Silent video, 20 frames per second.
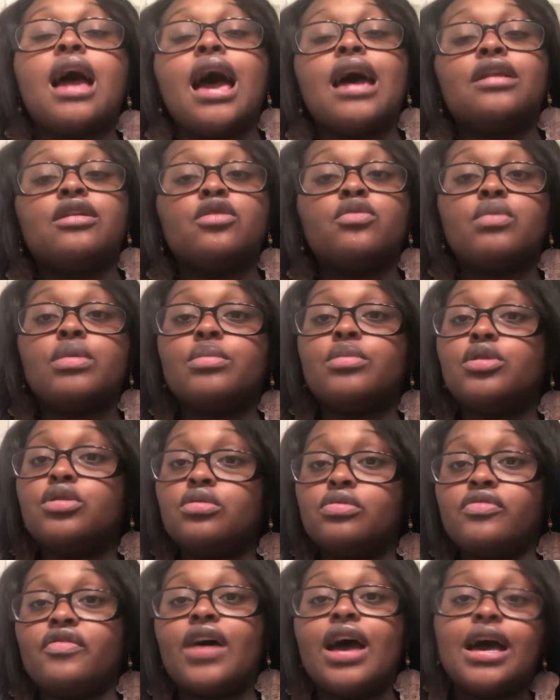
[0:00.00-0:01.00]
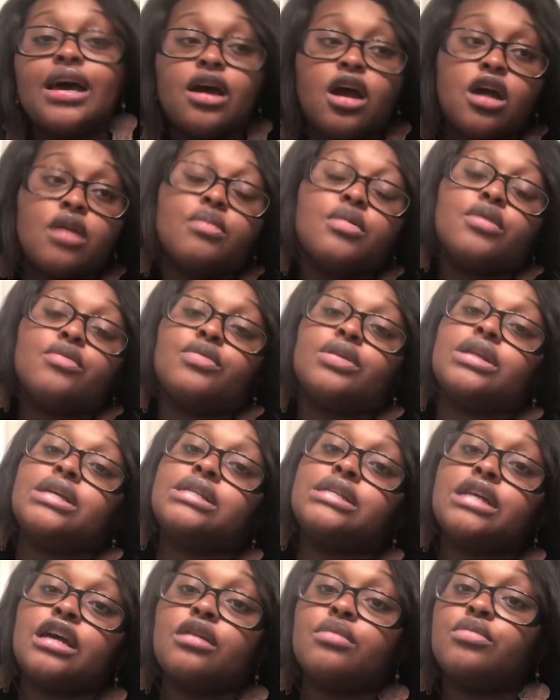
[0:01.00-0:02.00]
I know women who have had heartburn
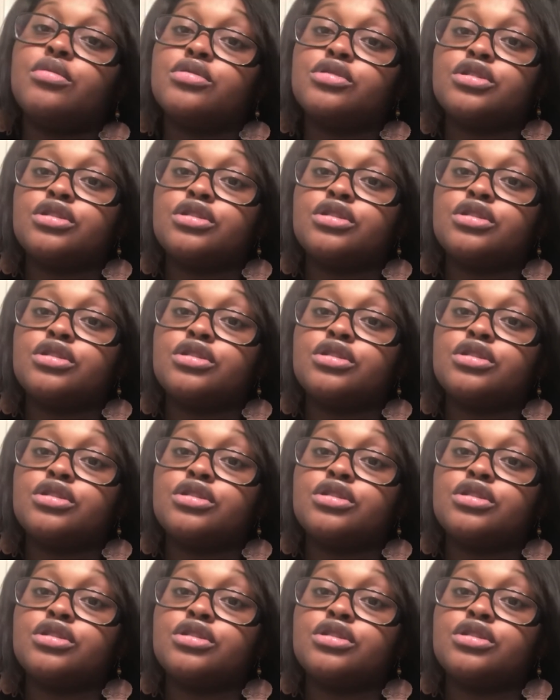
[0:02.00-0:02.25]
really terrible